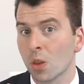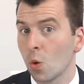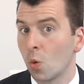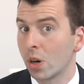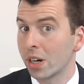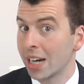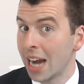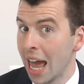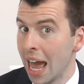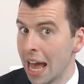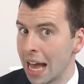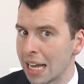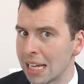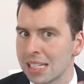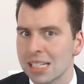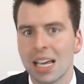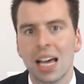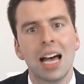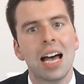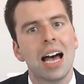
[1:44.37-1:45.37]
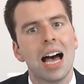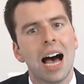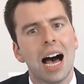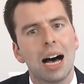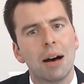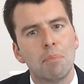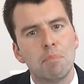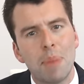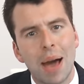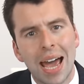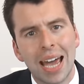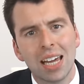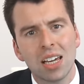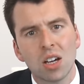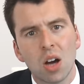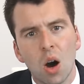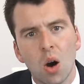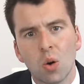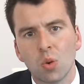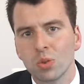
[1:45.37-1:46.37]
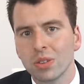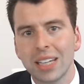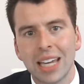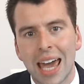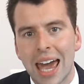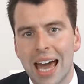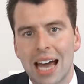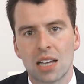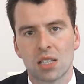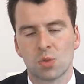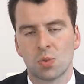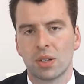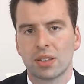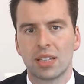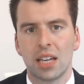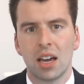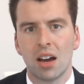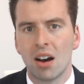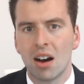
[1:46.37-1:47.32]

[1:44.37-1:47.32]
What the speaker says: whereas a bank only has what they